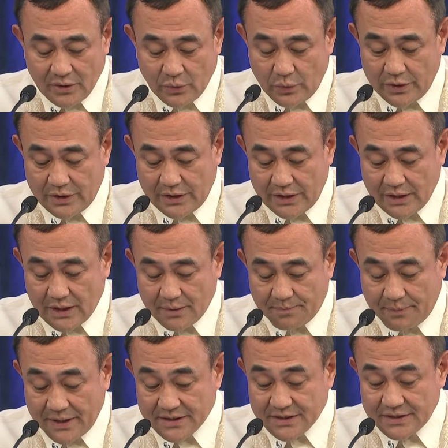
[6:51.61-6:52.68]
with the
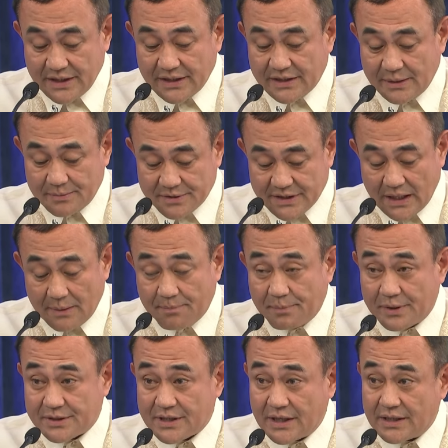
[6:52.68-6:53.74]
President himself
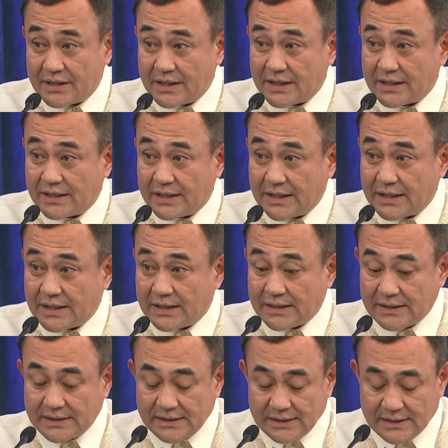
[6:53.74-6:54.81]
presiding
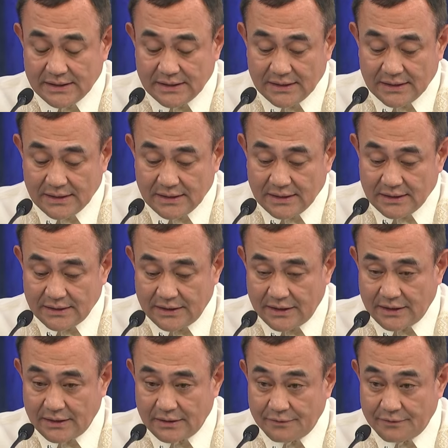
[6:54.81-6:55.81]
the